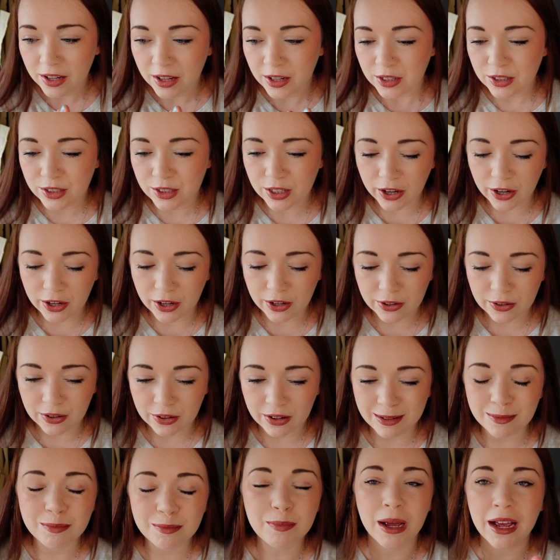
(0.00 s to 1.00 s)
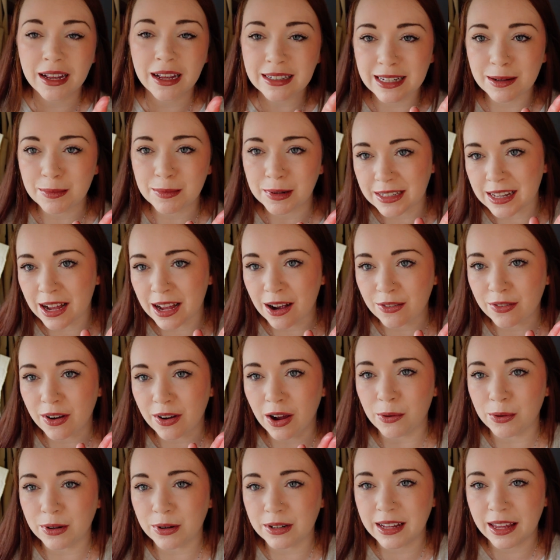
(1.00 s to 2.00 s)
So personally myself,
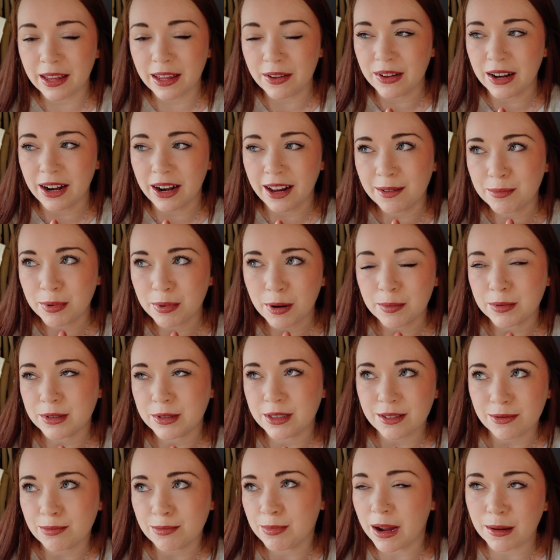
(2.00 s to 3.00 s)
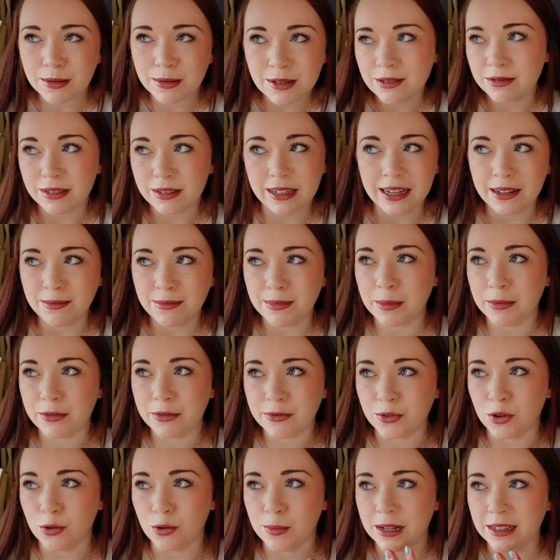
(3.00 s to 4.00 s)
I would give it like perhaps 3, maybe
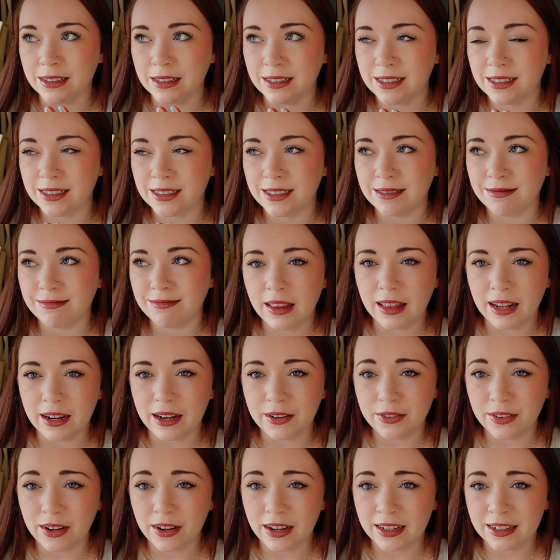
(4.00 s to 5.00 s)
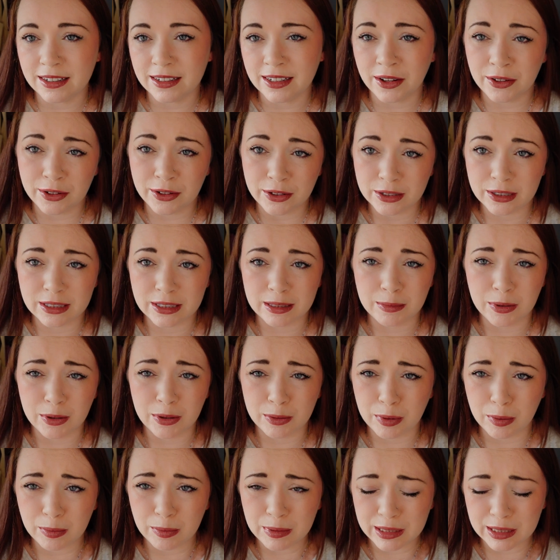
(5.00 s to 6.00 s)
4 months. And then if I don't use them, I'll
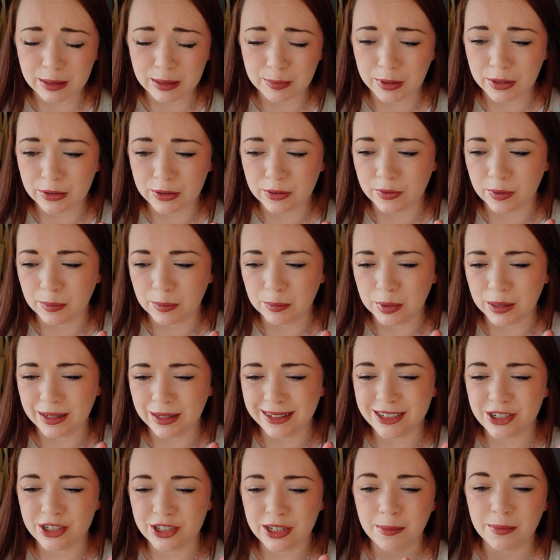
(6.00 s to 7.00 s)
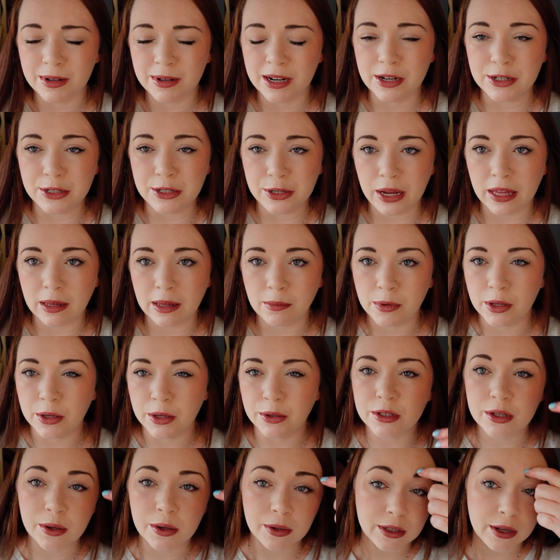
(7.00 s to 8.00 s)
probably dispose of them. But generally I do get them
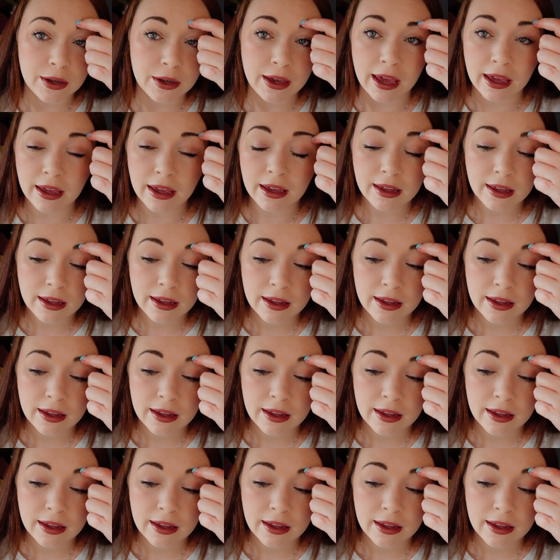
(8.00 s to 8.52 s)
used, so it's okay.